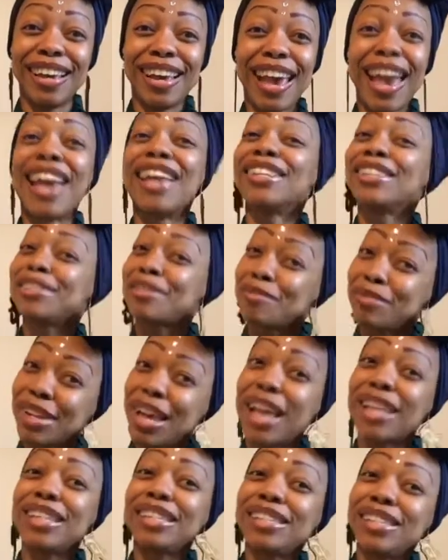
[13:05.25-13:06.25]
And
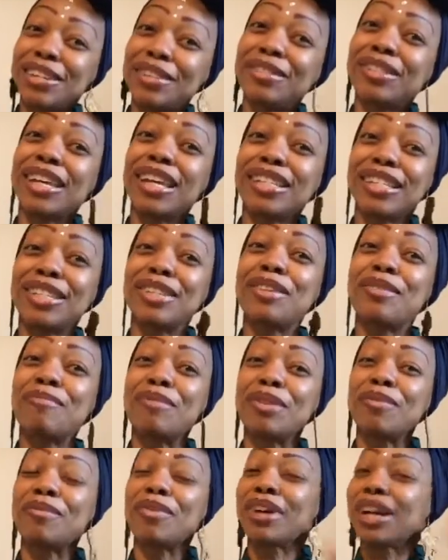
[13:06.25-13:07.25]
sometimes it still takes a little bit
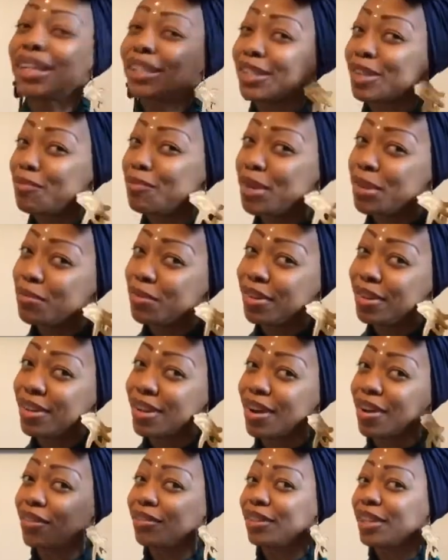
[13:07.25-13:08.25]
of work. I told people,
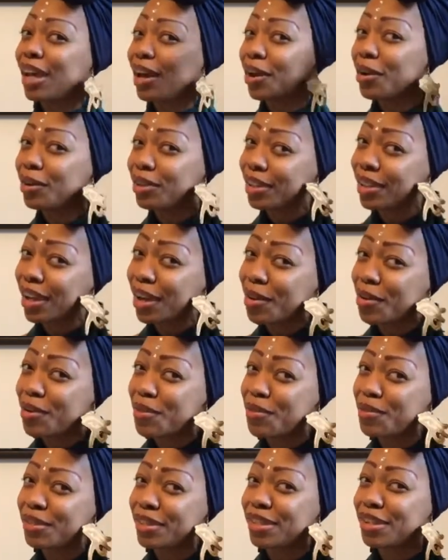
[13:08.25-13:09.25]
that
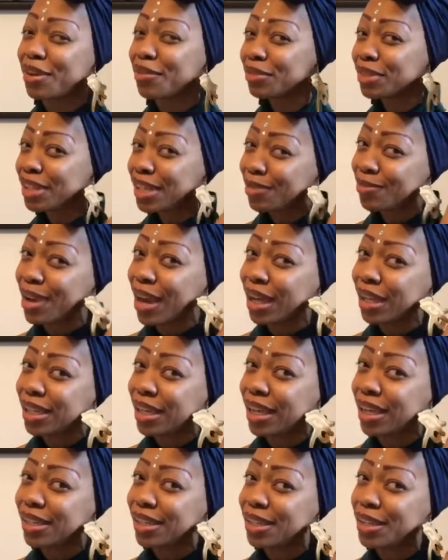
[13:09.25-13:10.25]
old self, she right
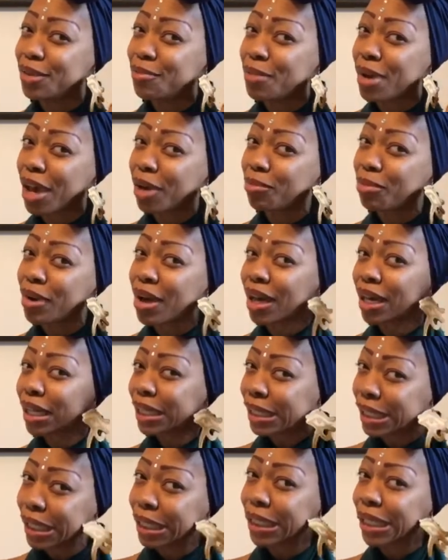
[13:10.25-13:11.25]
there, she in the back pocket,
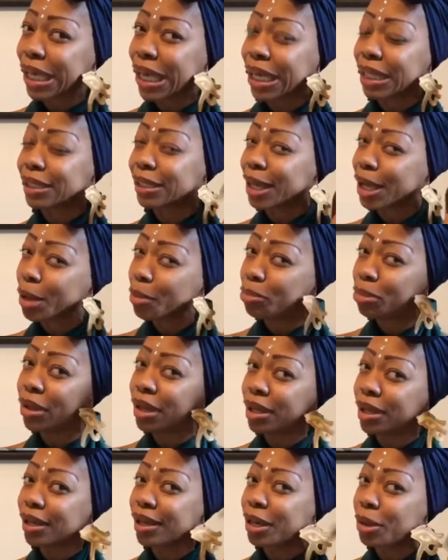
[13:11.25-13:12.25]
like, I can
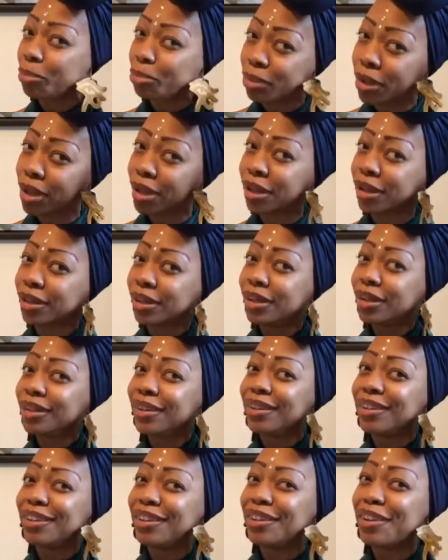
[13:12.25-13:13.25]
pluck her.
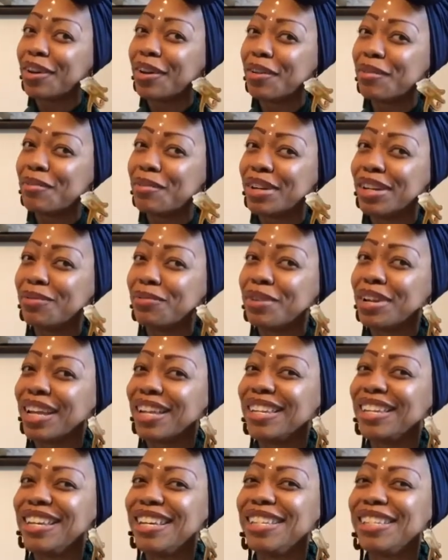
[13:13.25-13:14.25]
When I
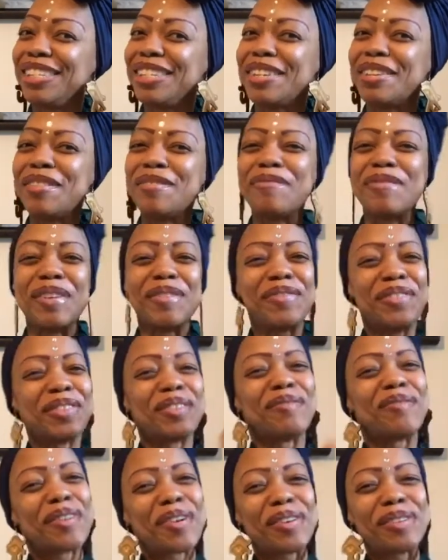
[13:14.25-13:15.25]
need to. But for the
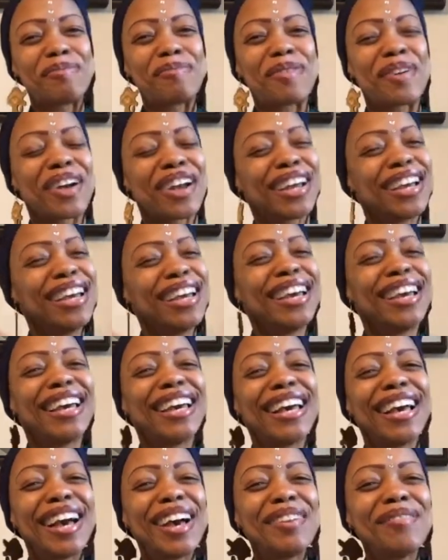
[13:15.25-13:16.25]
most part,
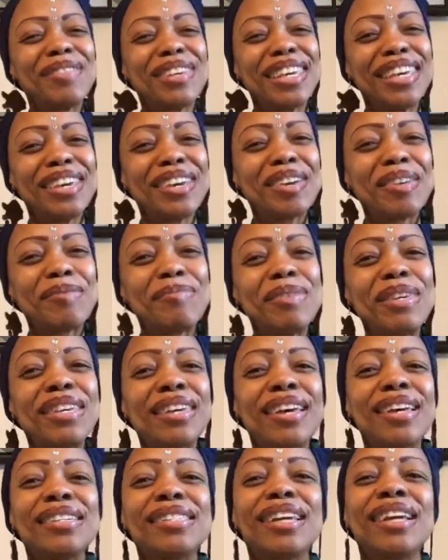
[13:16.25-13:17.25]
I'm here
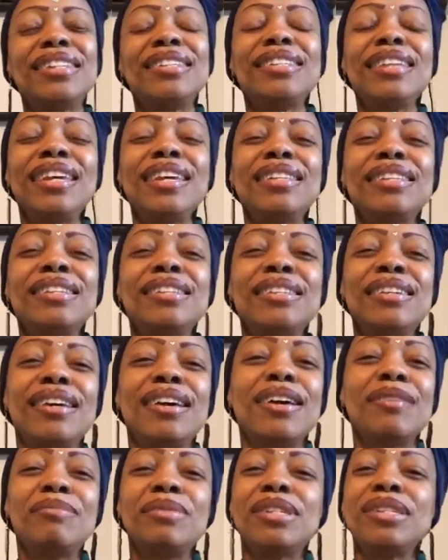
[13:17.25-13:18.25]
because I take the
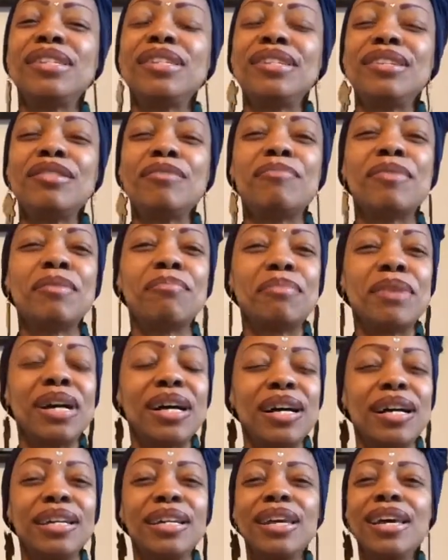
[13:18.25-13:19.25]
time to still my
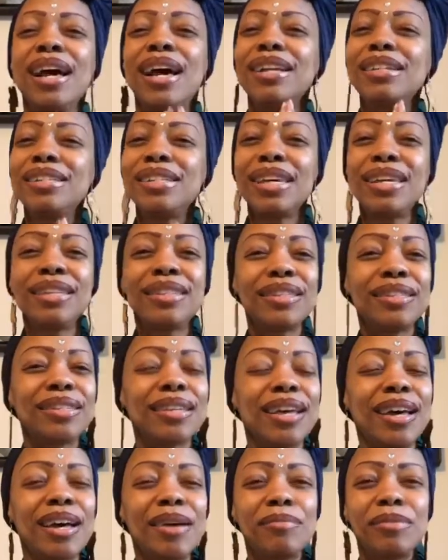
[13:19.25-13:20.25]
mind. I take the
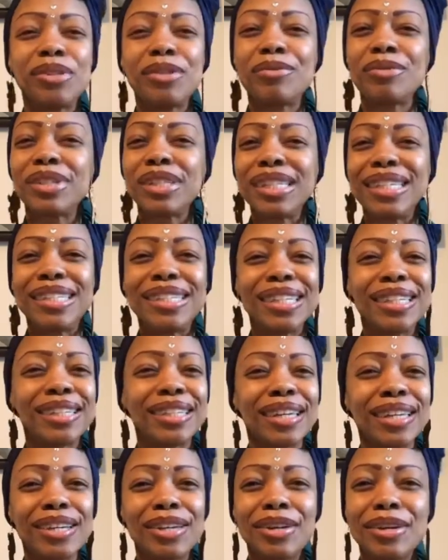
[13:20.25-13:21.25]
time to release and
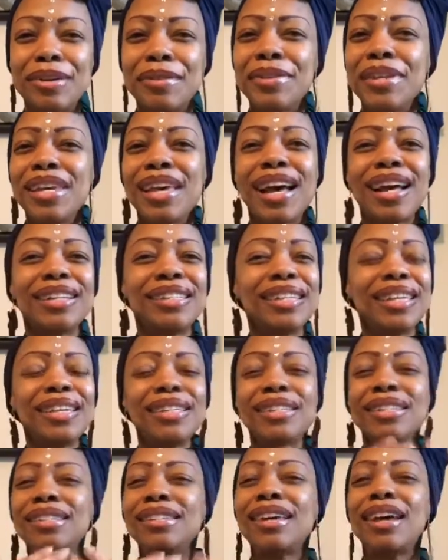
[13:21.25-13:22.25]
let go. I take
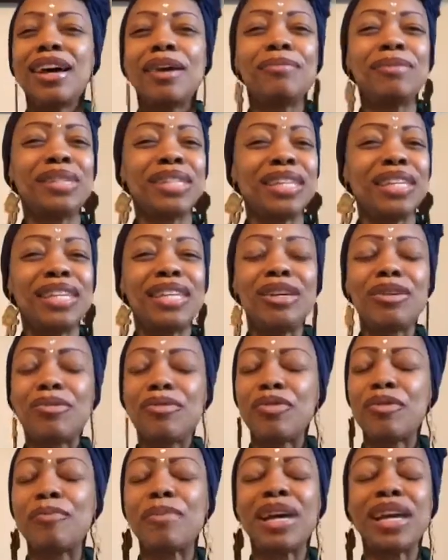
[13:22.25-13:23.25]
the time to hear
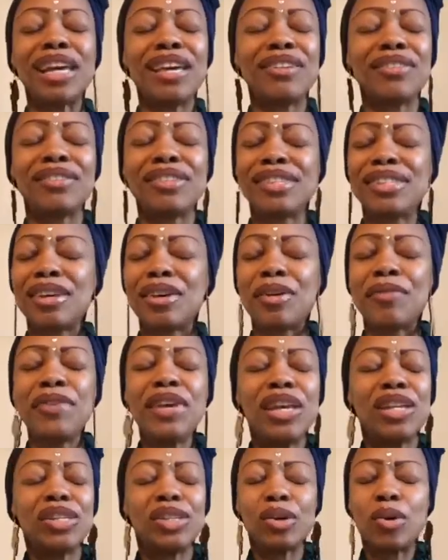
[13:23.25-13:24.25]
from my inner self,
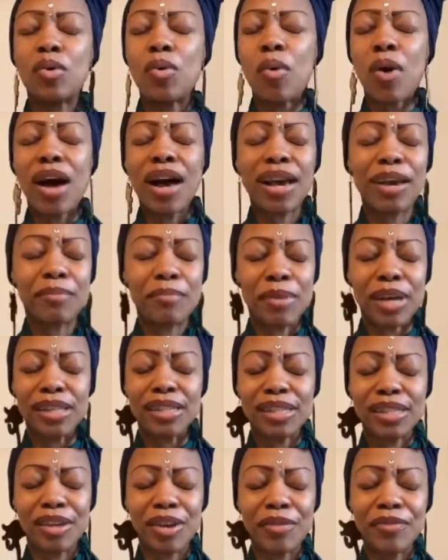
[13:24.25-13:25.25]
to quiet
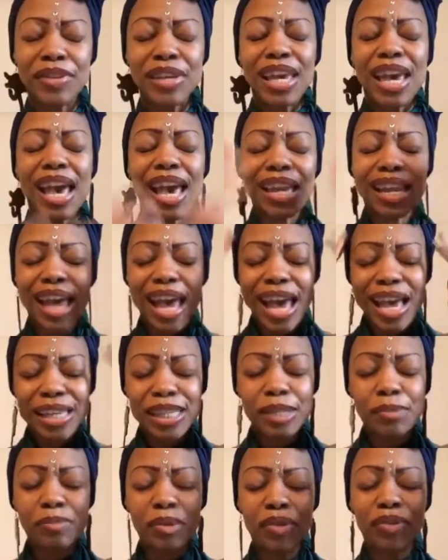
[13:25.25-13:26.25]
myself and ask
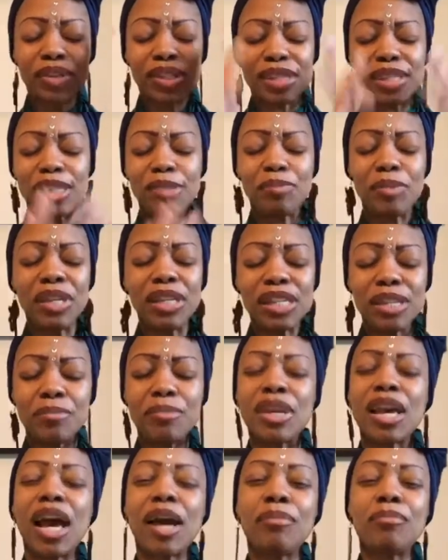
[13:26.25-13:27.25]
spirit to speak to me.
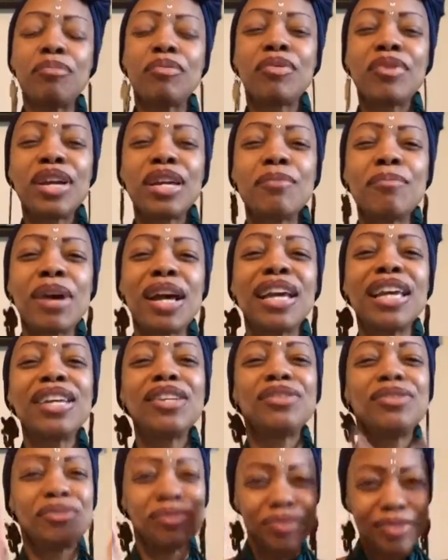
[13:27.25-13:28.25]
I bring my
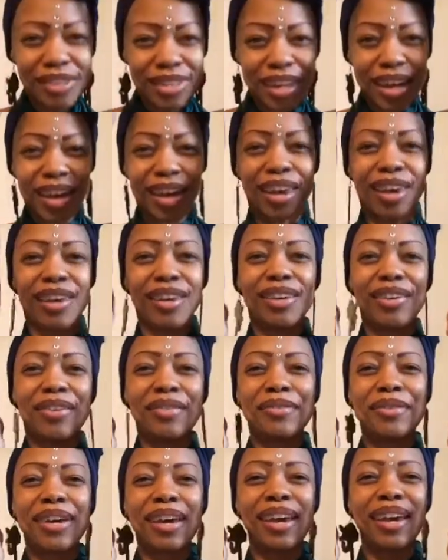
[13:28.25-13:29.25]
issues there,
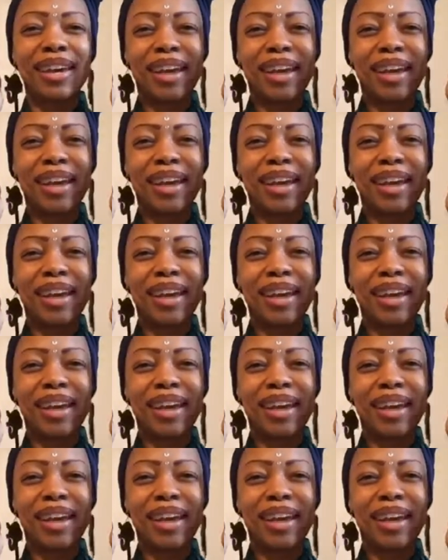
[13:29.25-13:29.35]
okay?